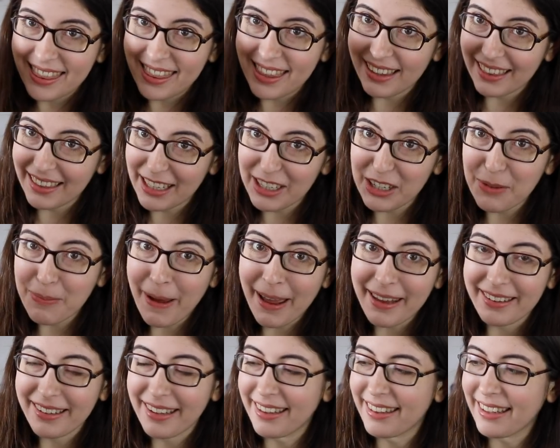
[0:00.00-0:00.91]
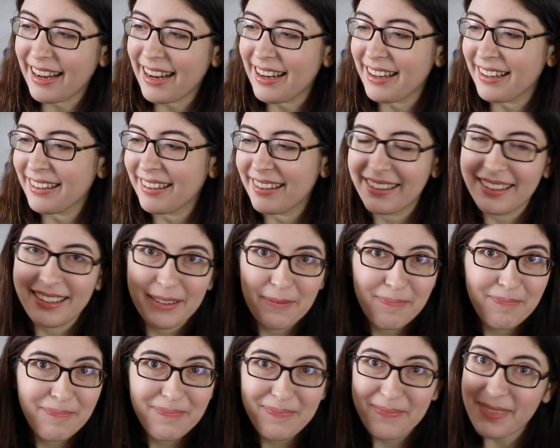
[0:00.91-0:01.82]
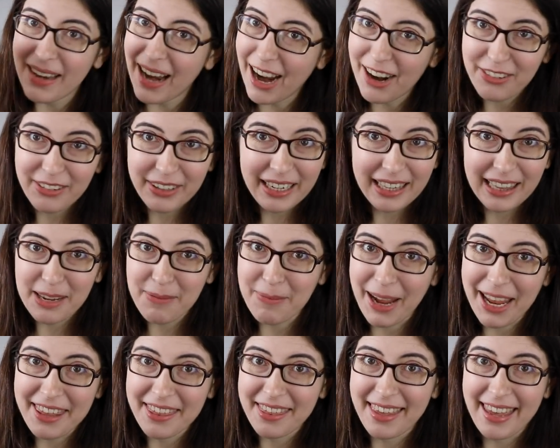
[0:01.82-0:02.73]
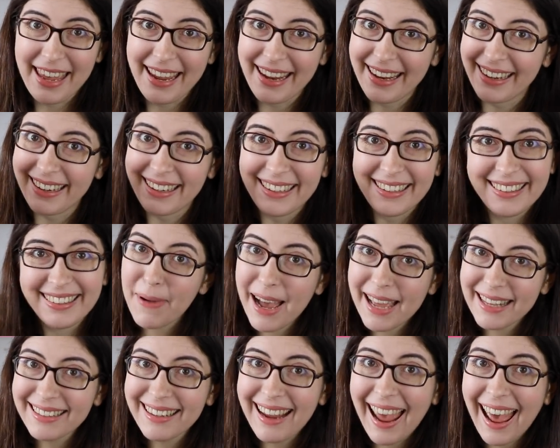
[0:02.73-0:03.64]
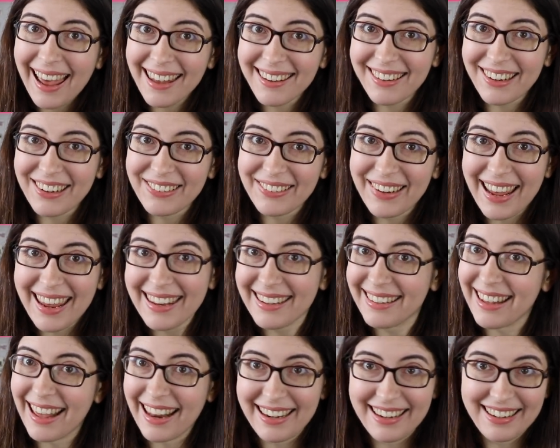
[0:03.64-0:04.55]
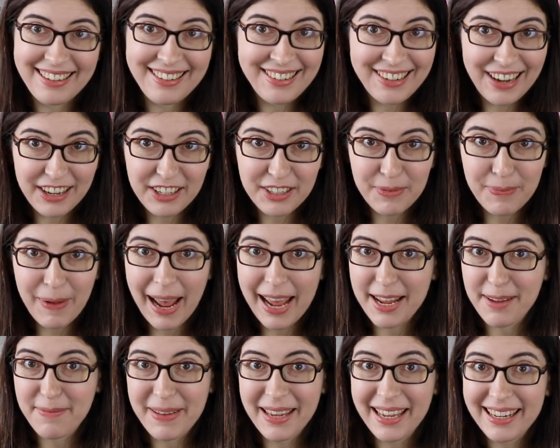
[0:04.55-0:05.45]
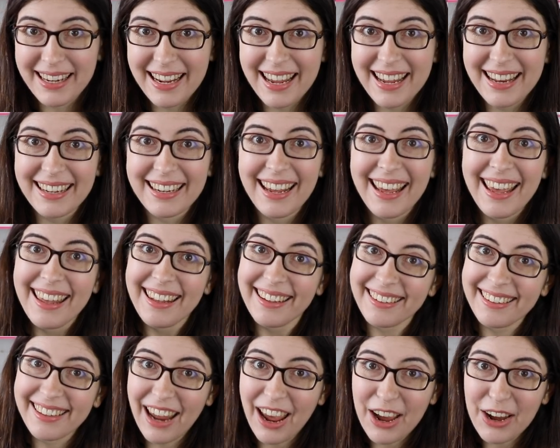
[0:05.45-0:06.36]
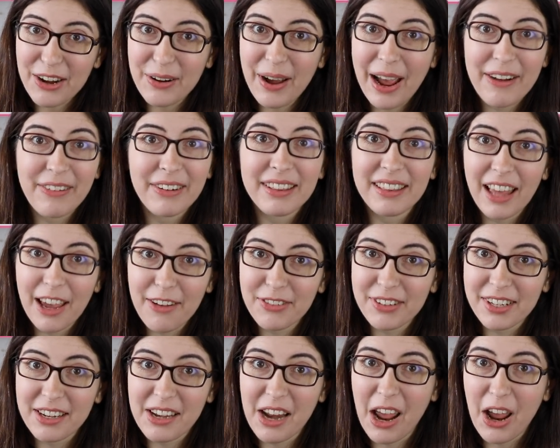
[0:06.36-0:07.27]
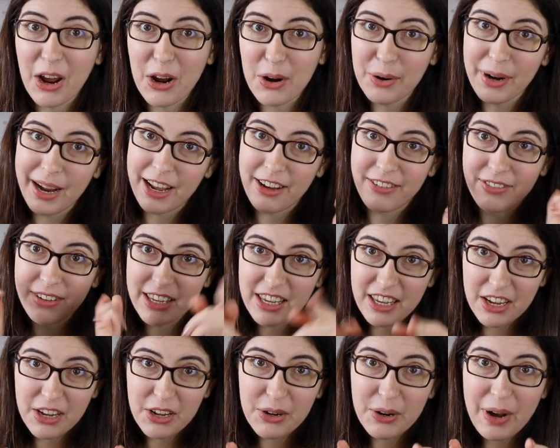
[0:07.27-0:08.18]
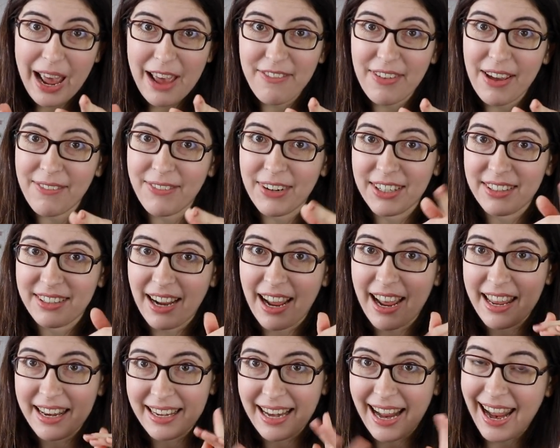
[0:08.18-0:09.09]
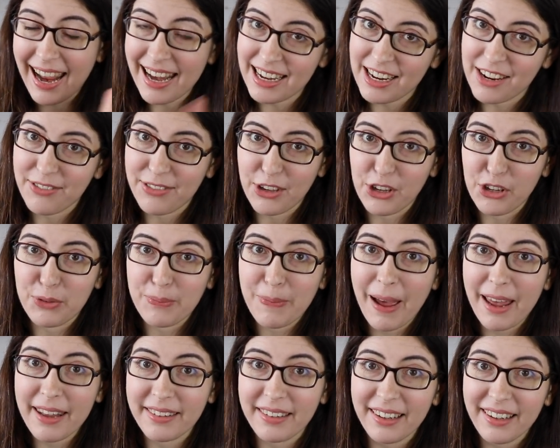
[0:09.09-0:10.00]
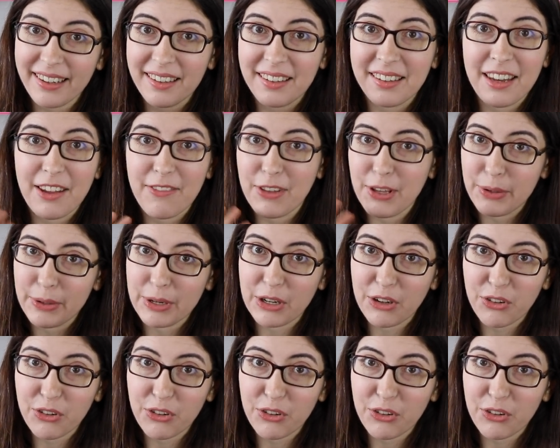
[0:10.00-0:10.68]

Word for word: The little puzzle things, not really my thing. But as always, that is just my opinion. So I would love to know if you have ever done any of those puzzles, if you